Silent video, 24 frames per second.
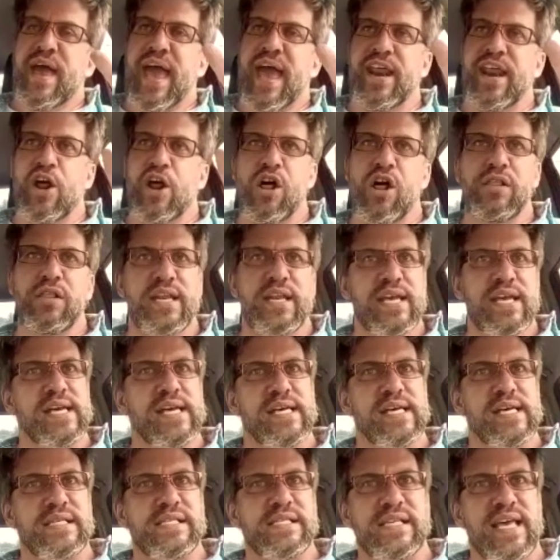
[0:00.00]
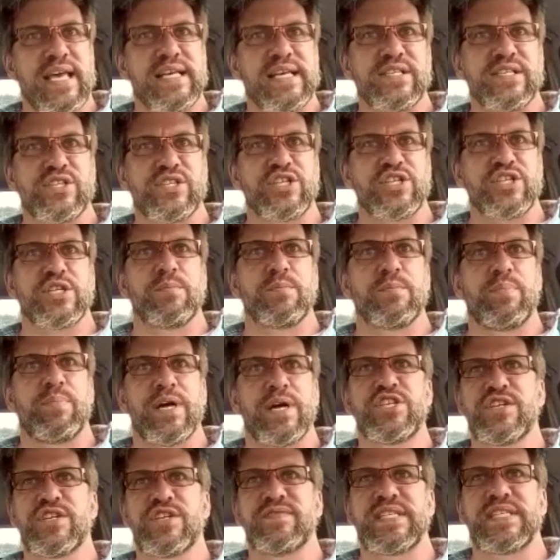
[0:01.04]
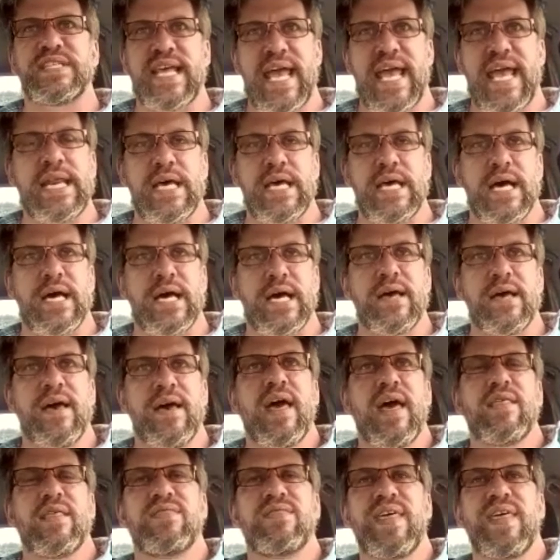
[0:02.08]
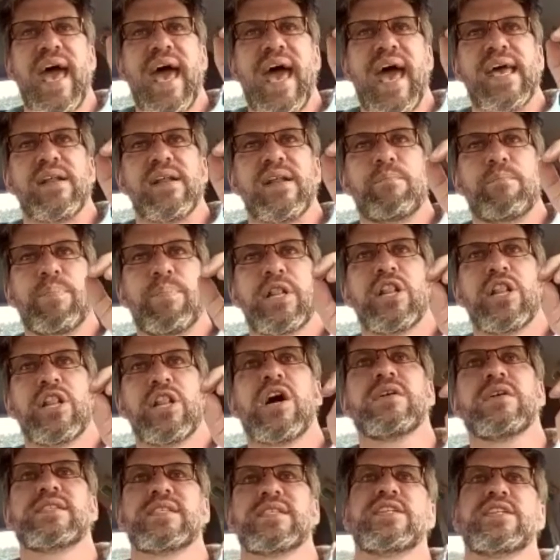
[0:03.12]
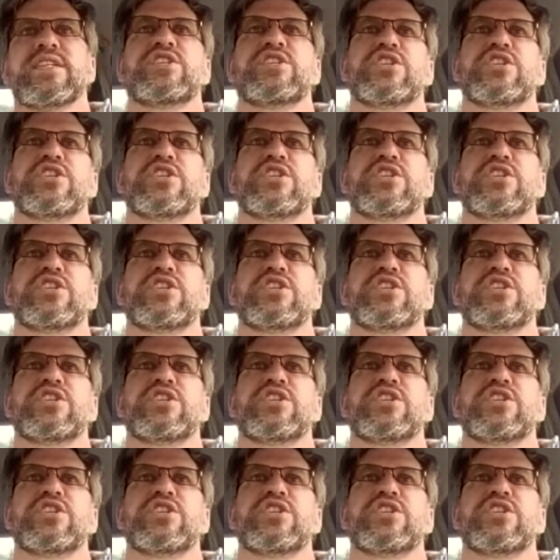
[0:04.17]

And all it is just a bunch of data that plugs into